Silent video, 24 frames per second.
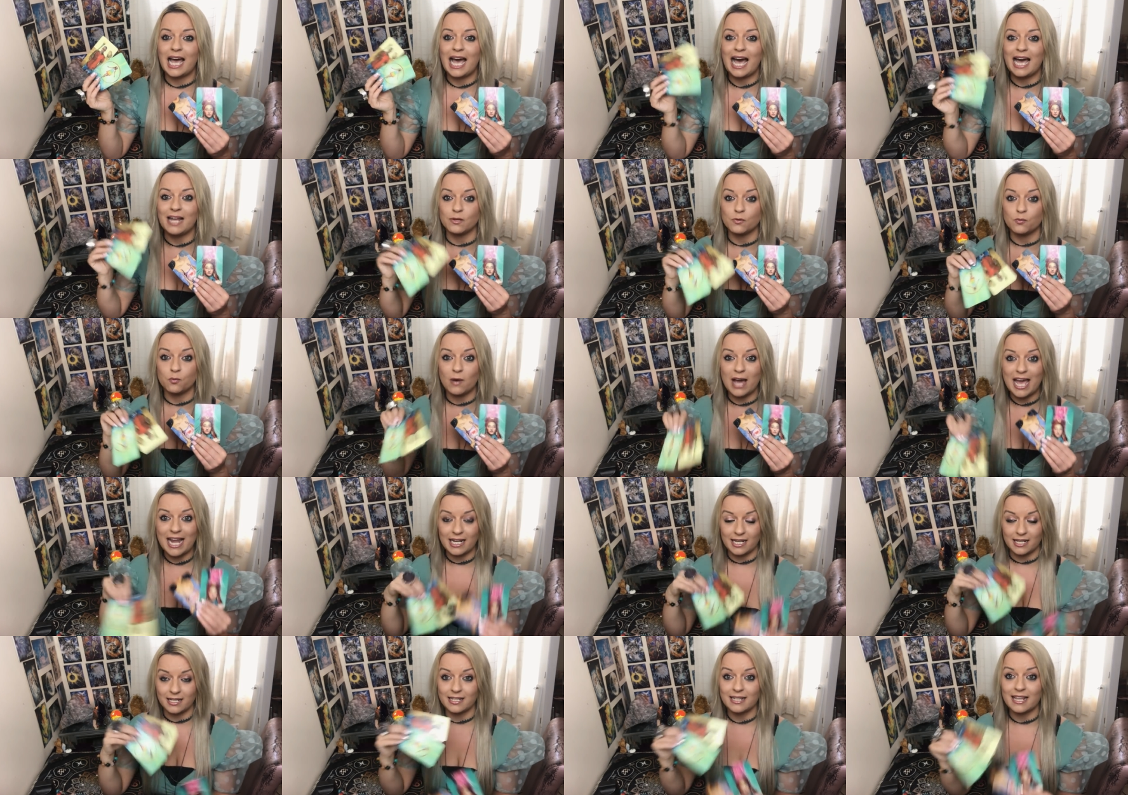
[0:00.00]
and
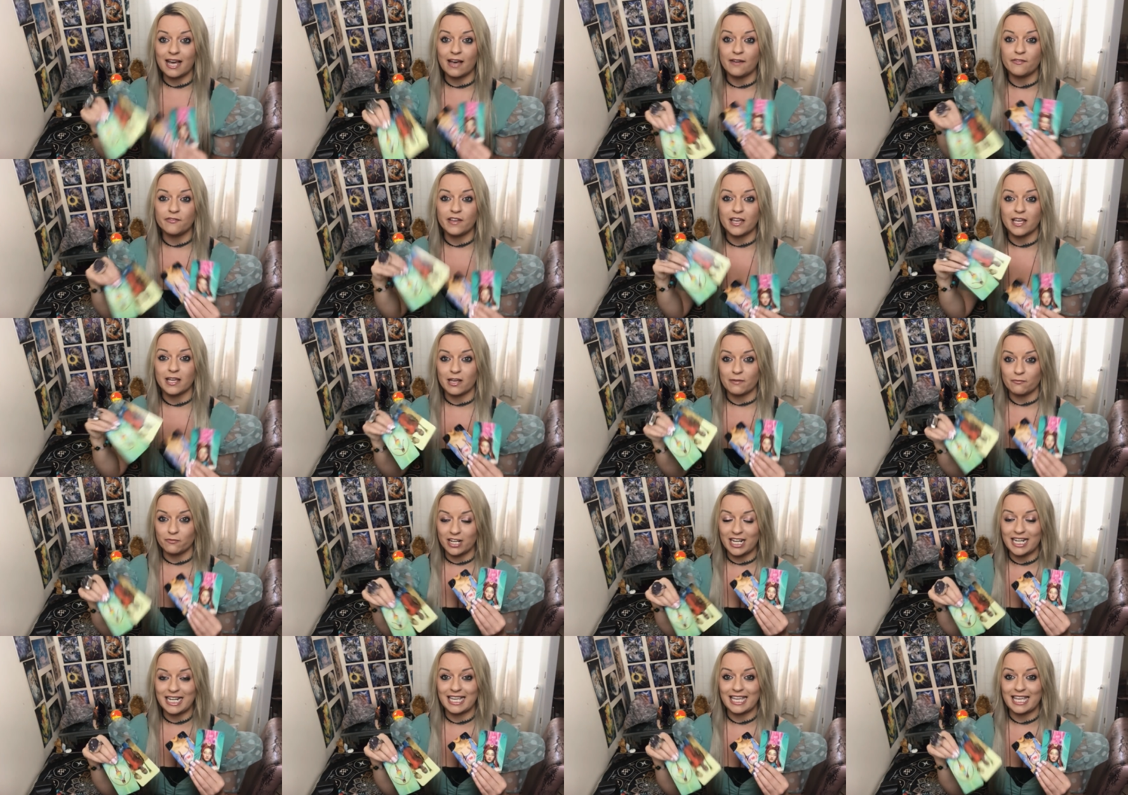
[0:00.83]
when that fear
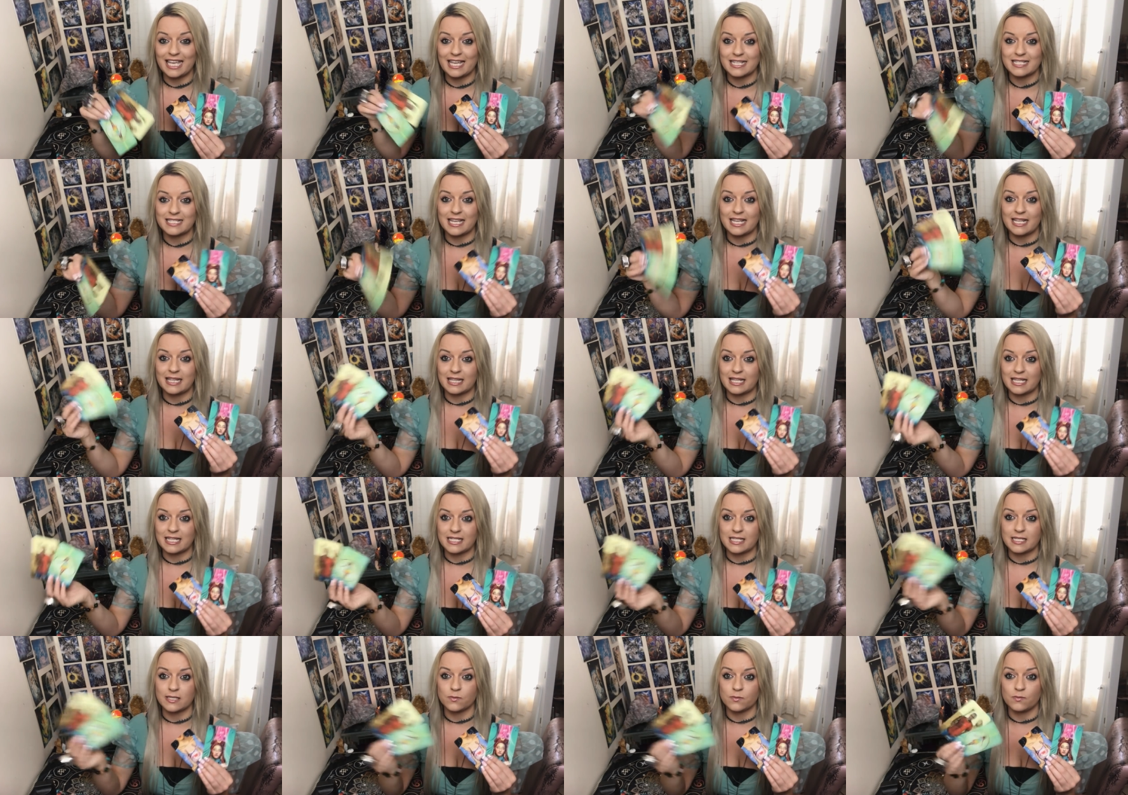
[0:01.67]
really kicks in
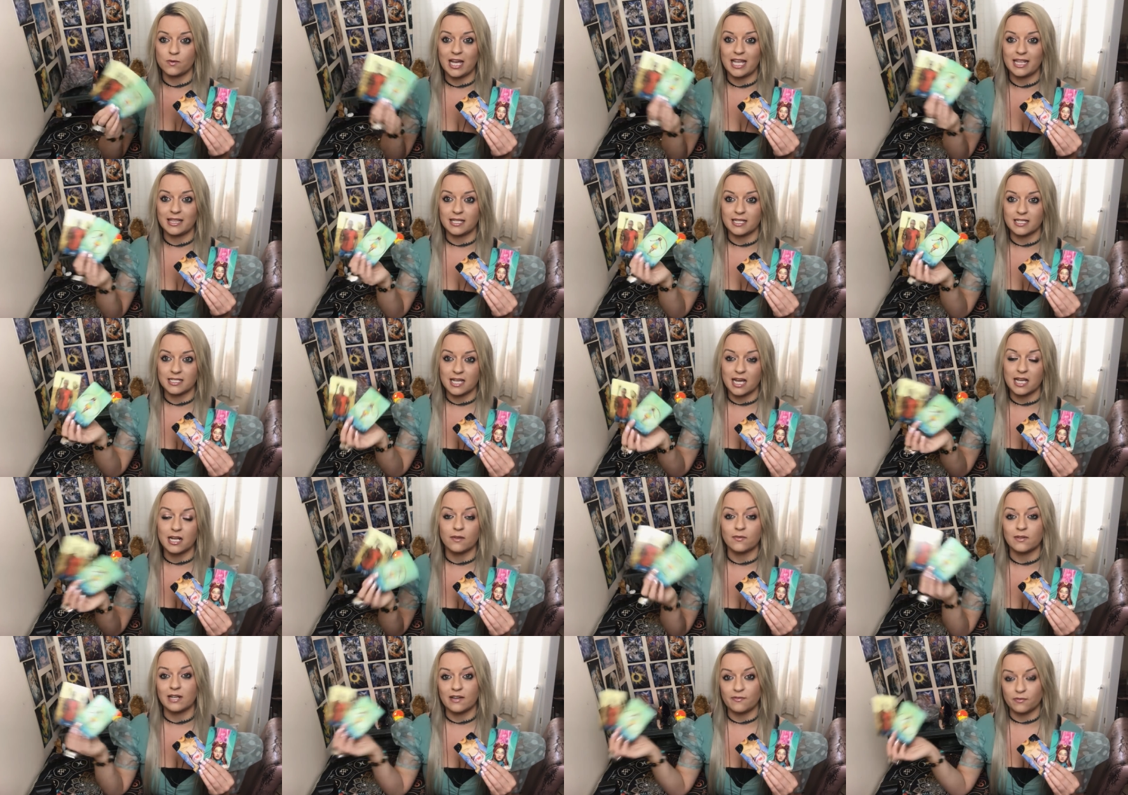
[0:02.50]
this is when this
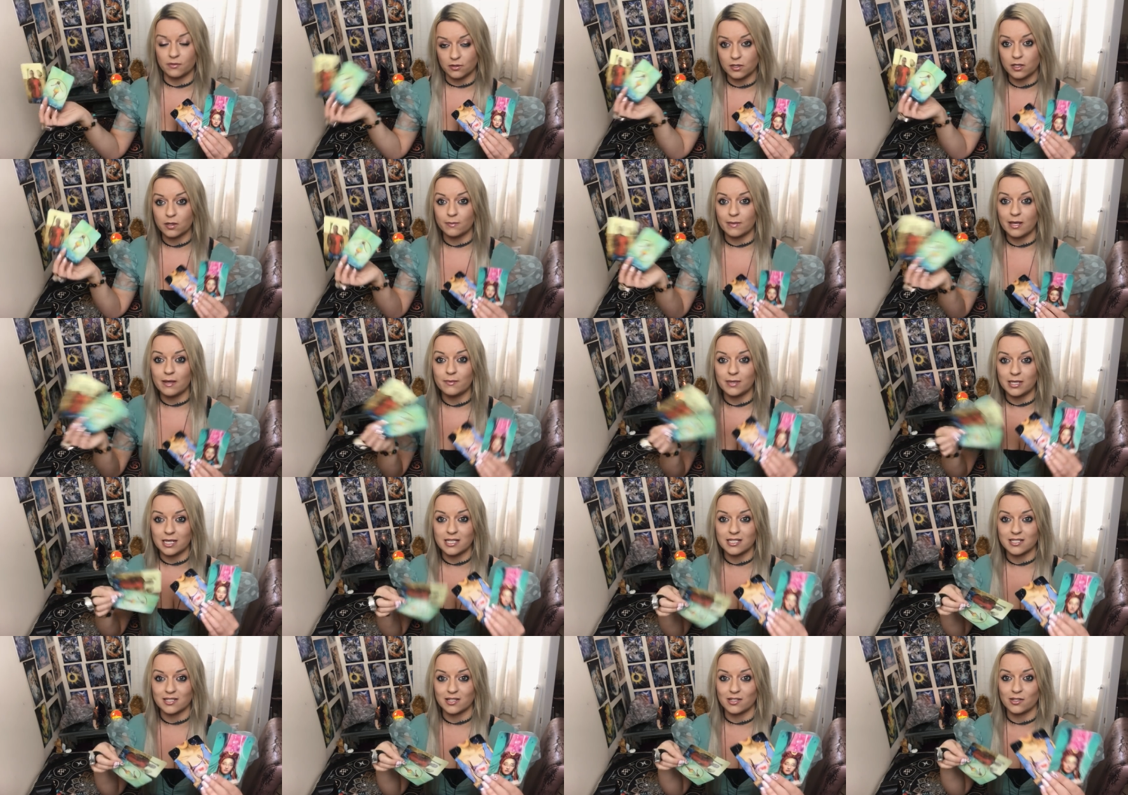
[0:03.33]
kind of level of
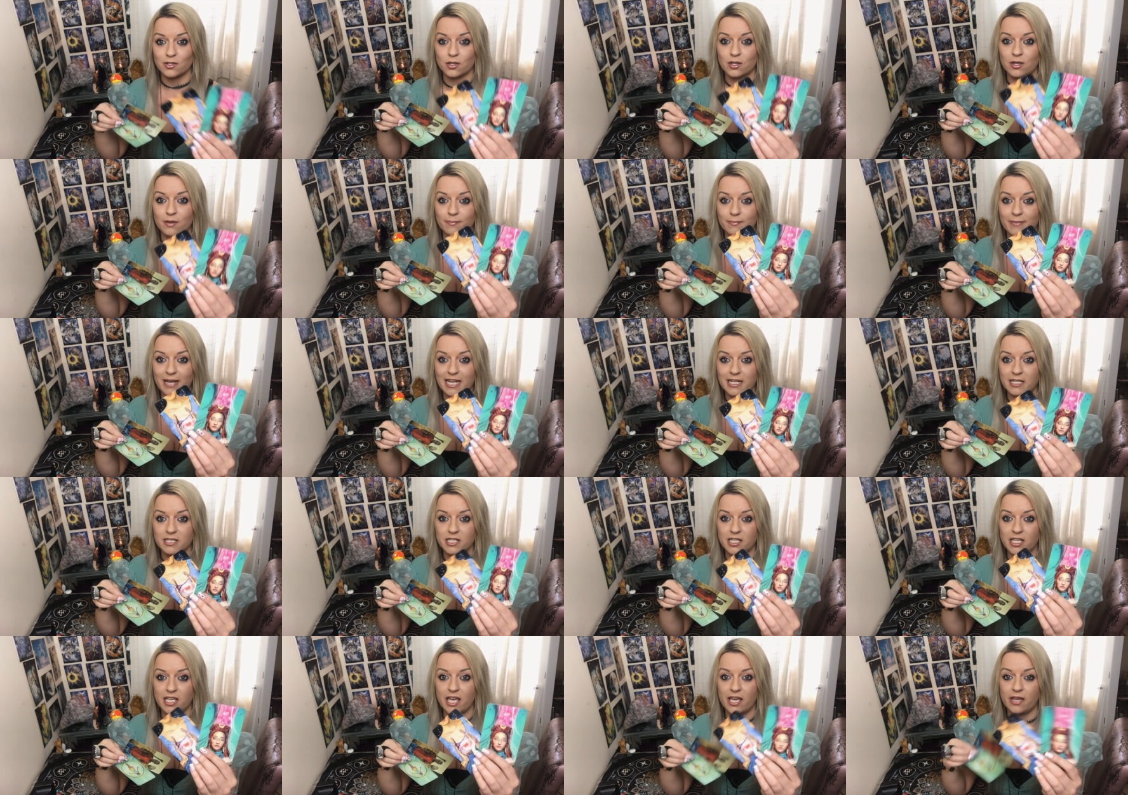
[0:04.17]
commitment is going to come back
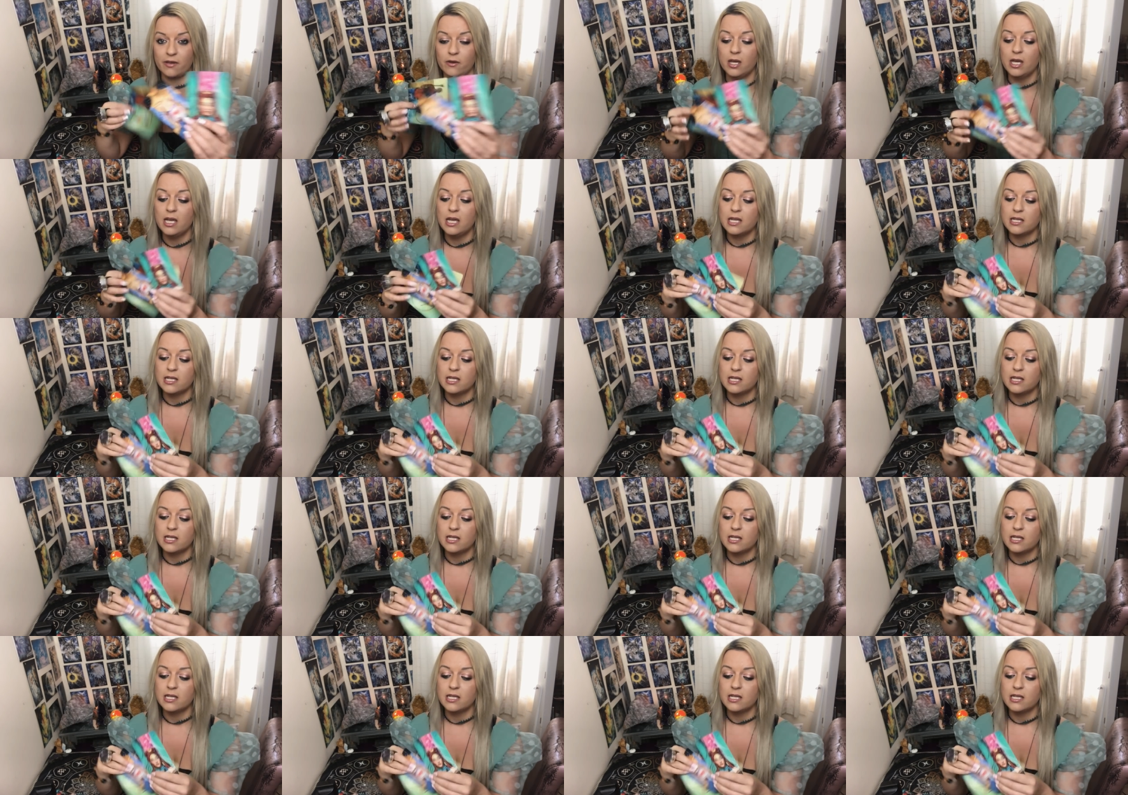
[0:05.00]
to you